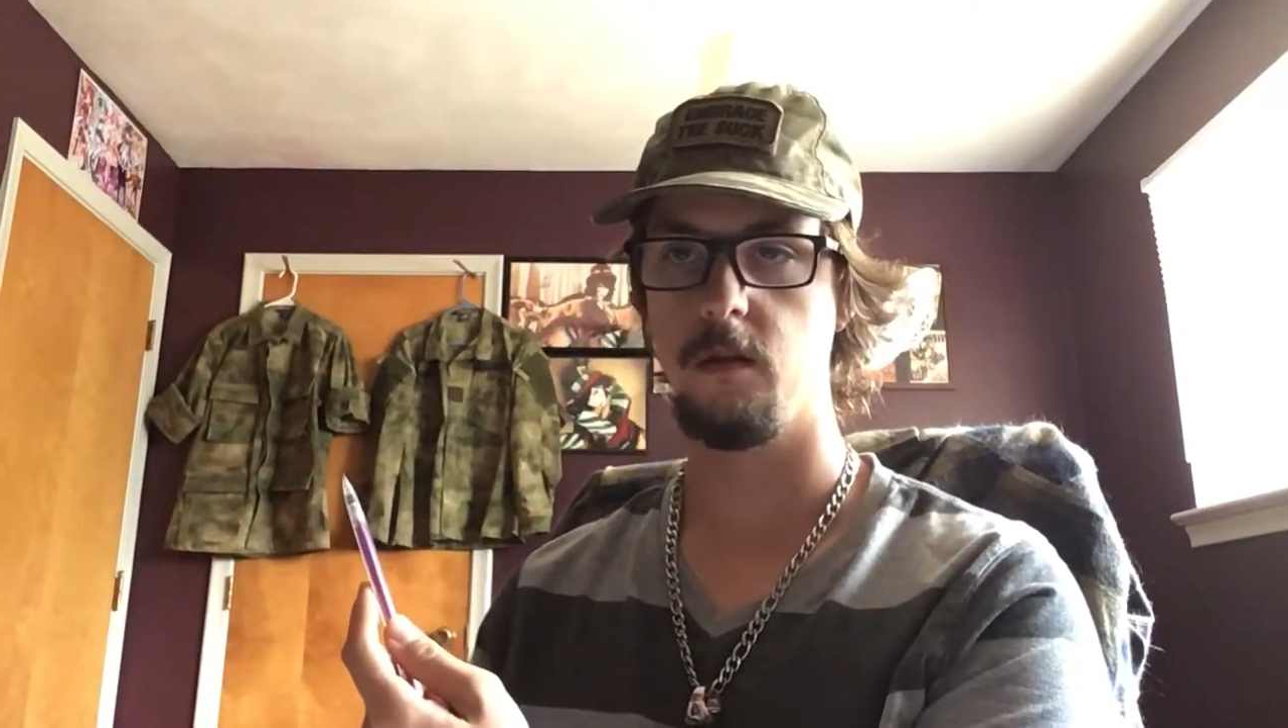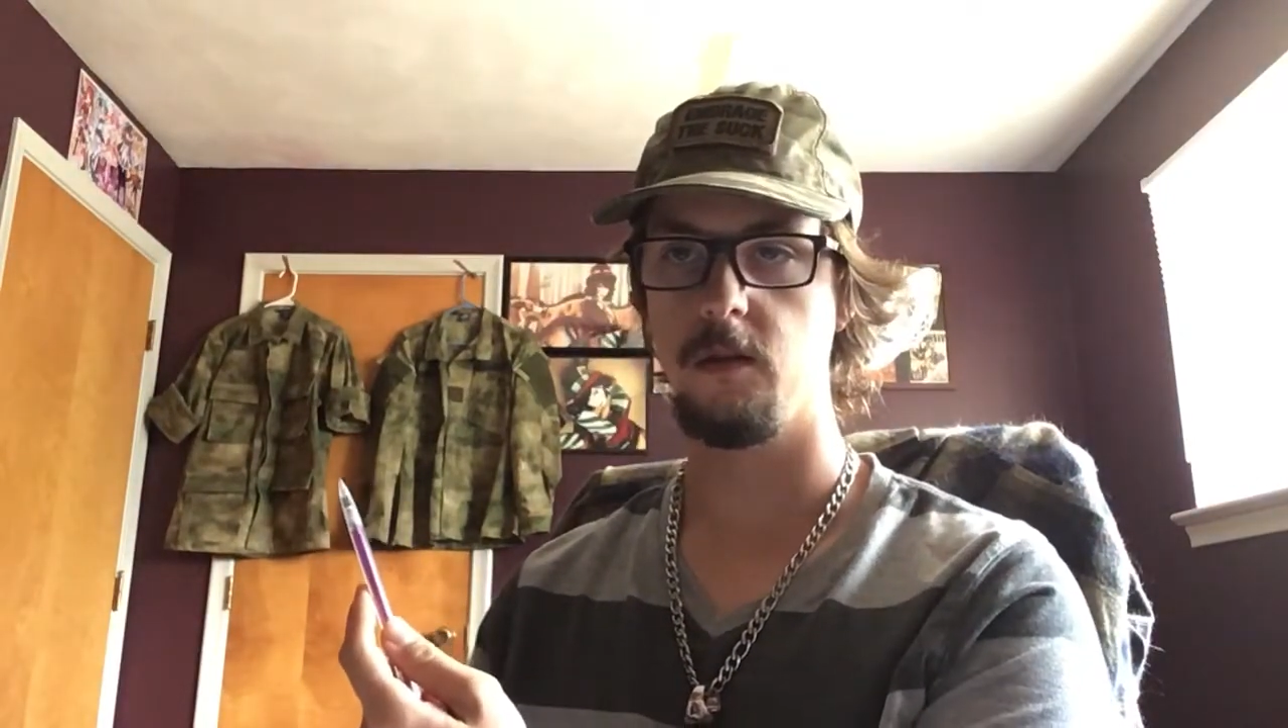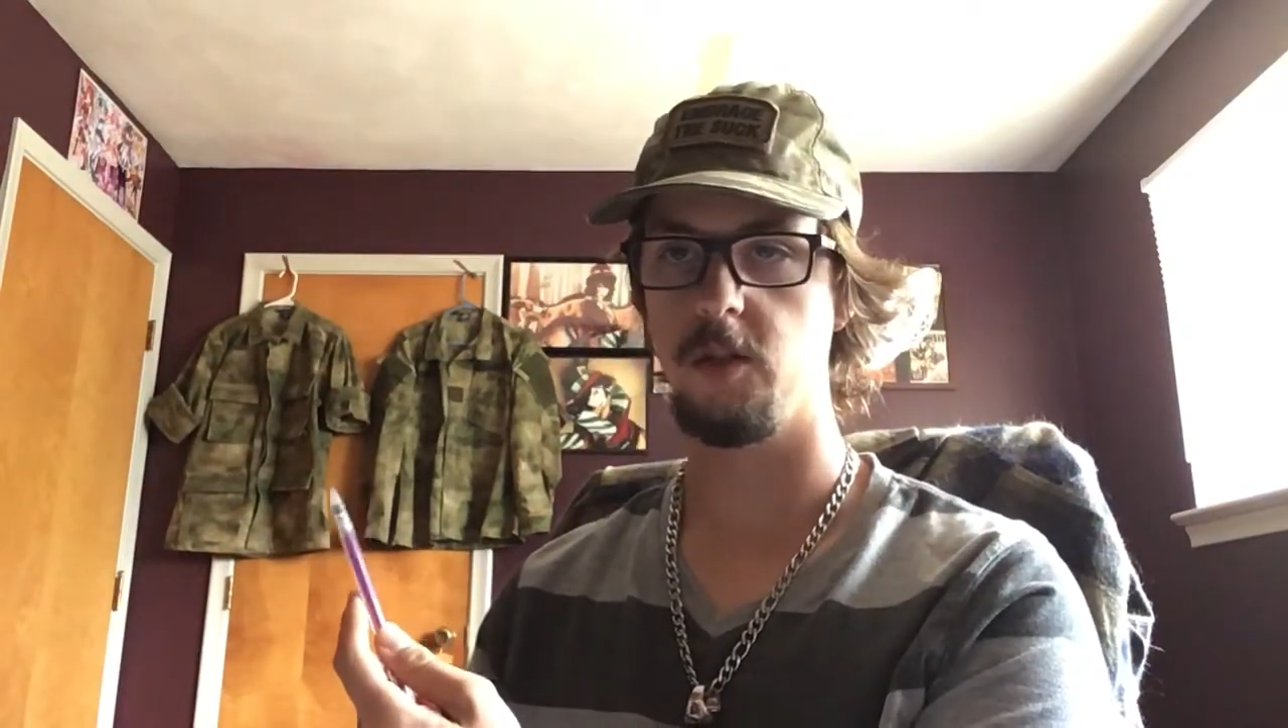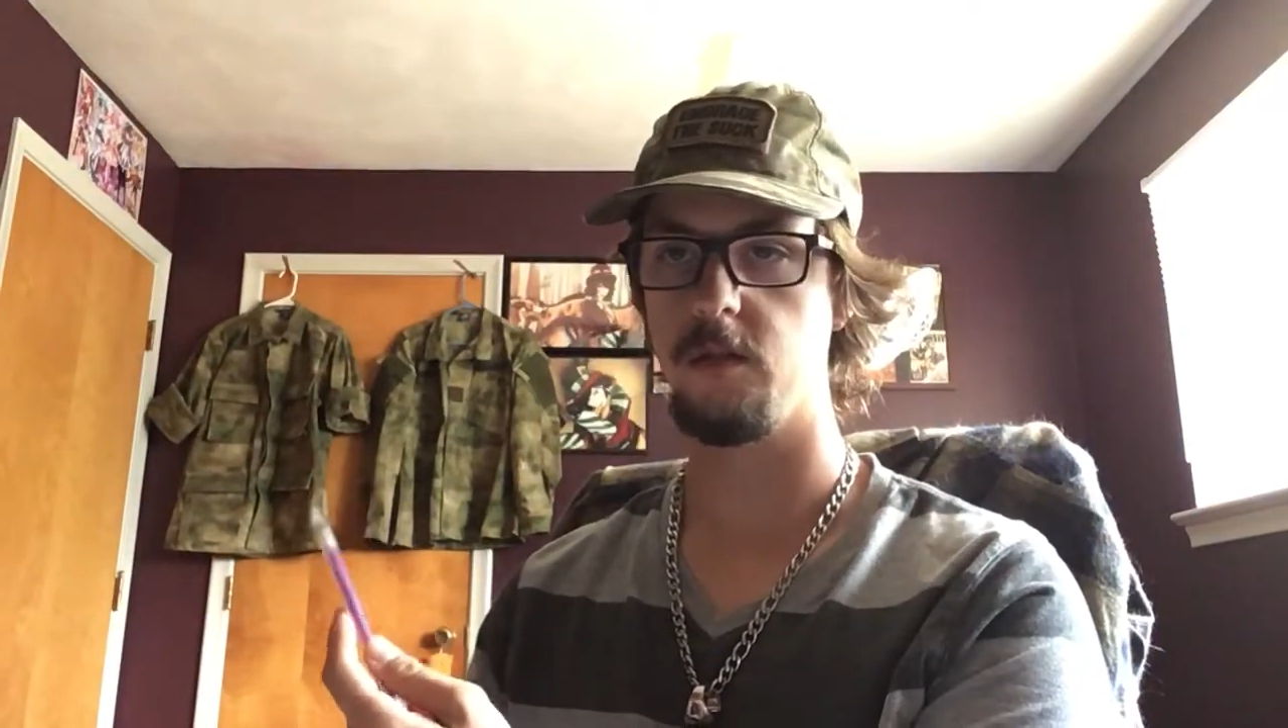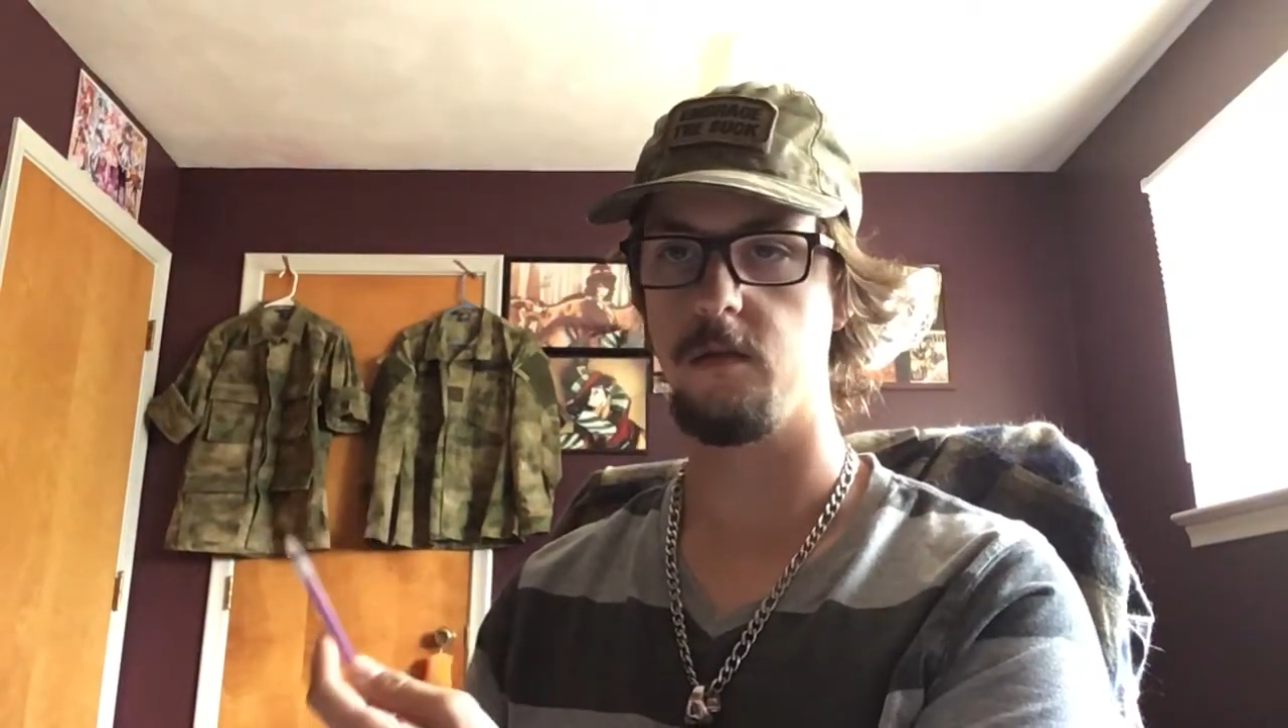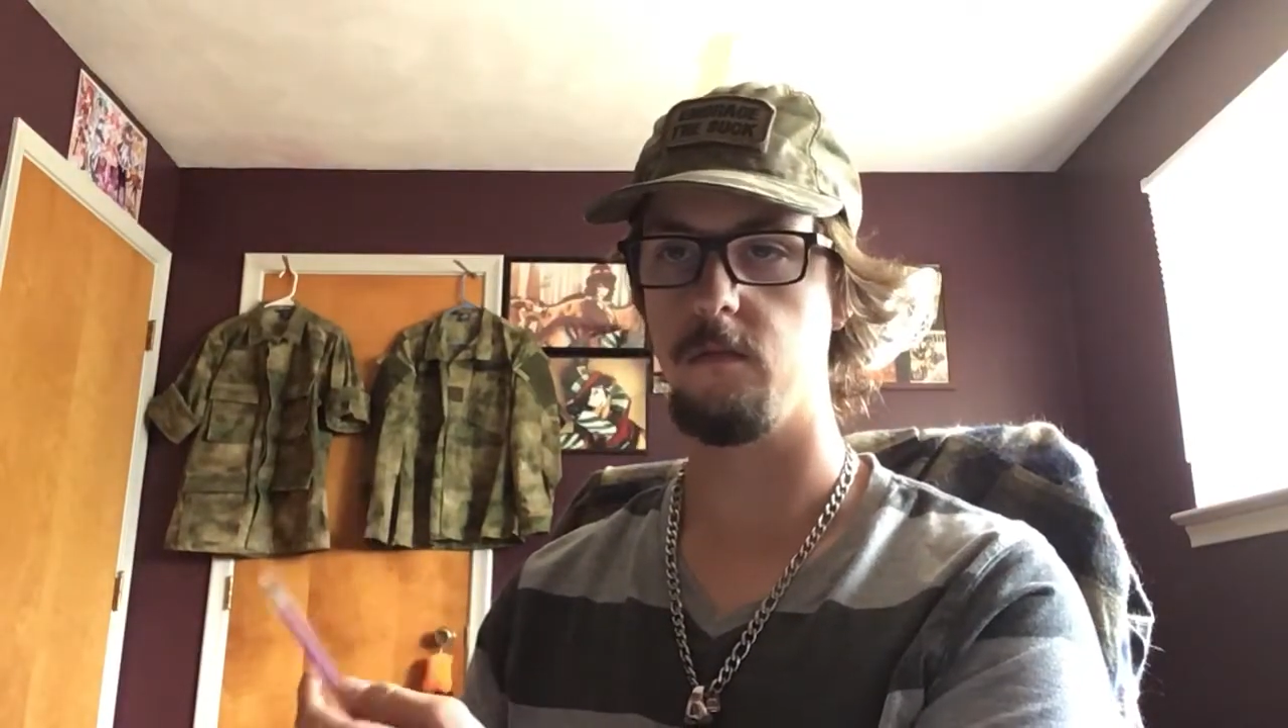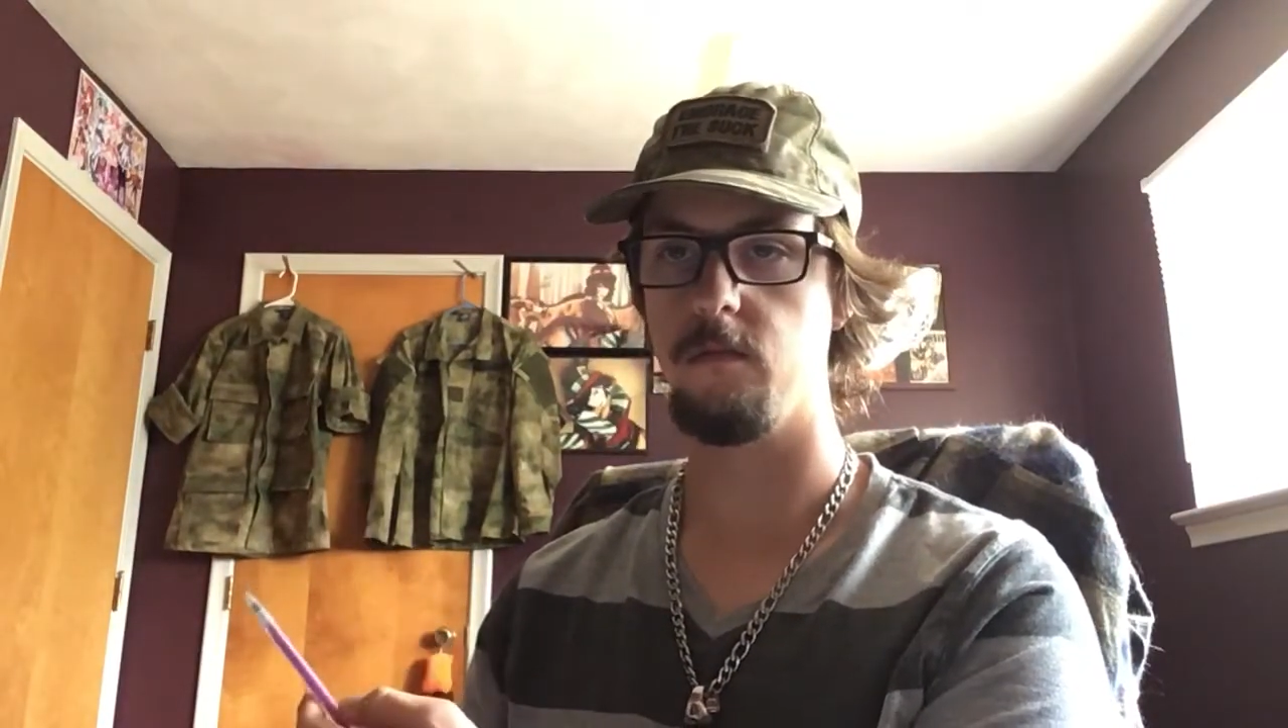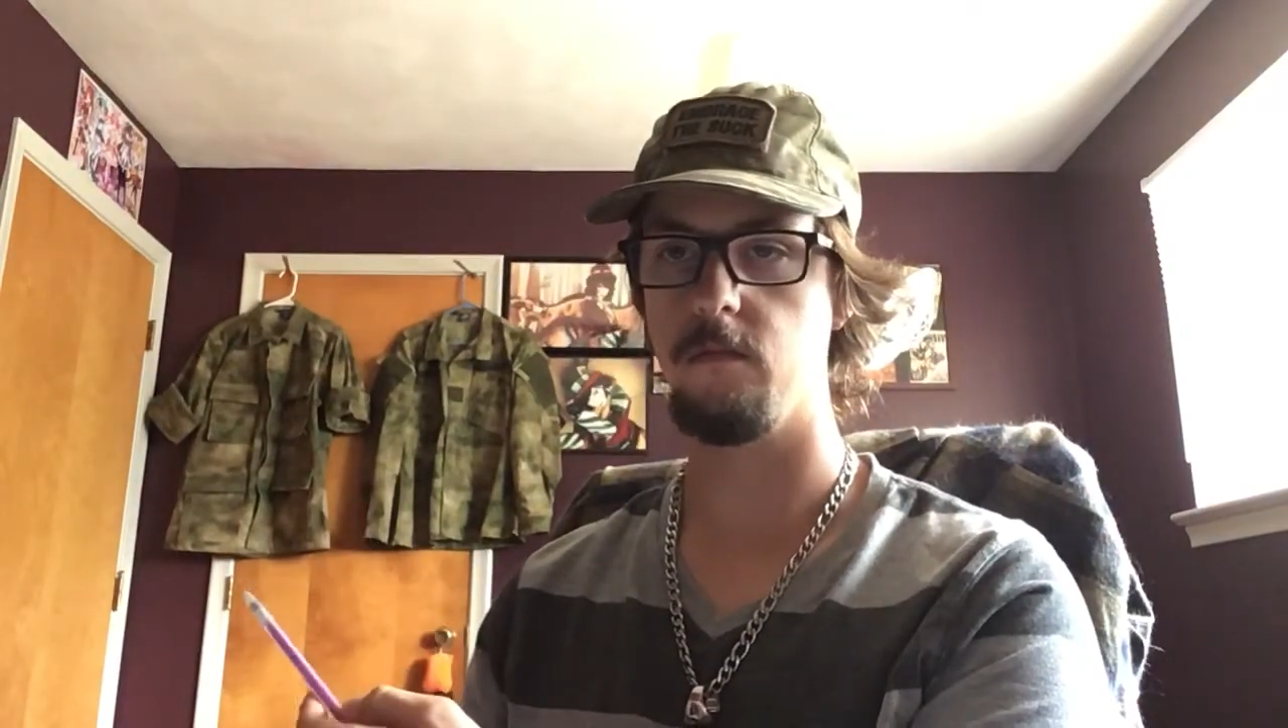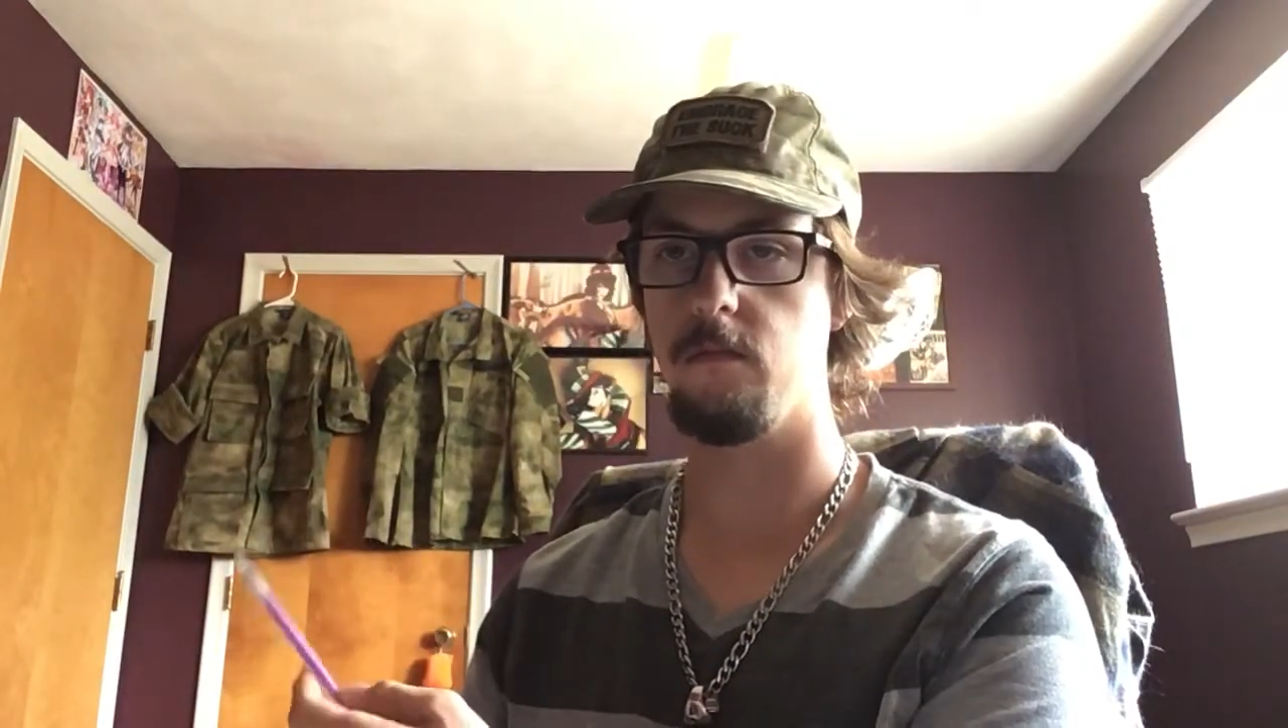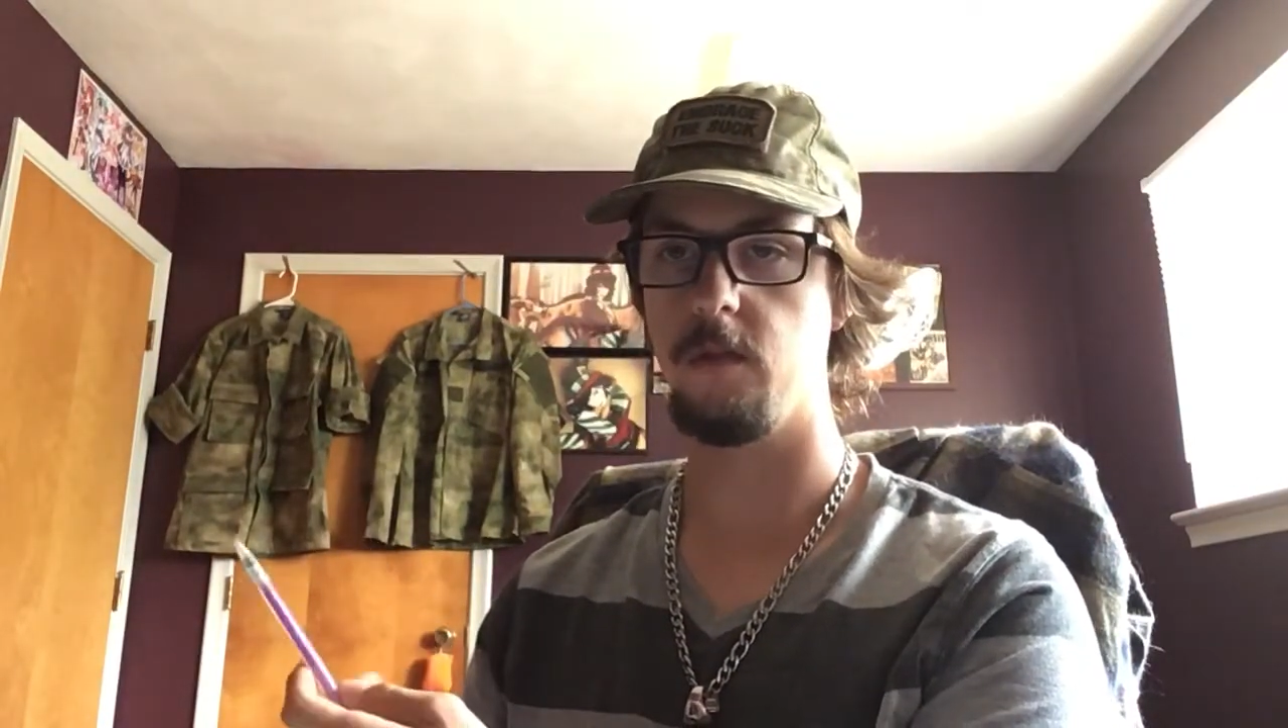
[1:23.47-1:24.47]
Just
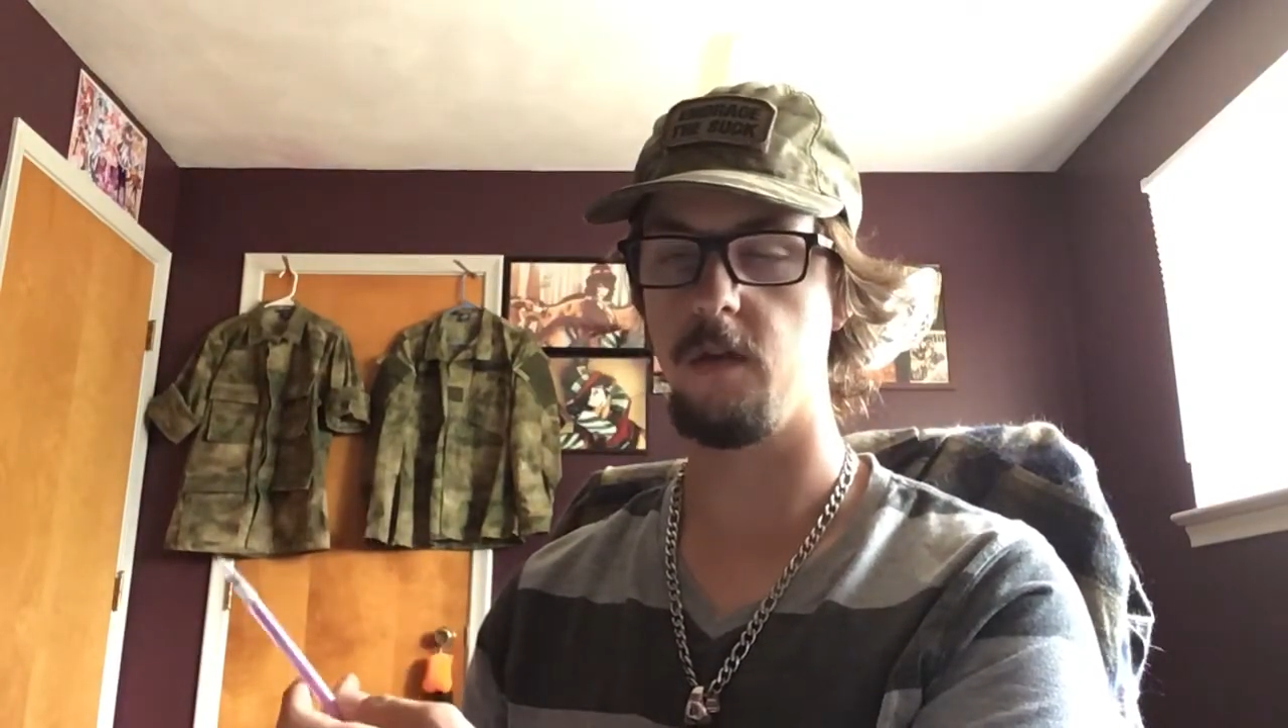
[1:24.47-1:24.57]
the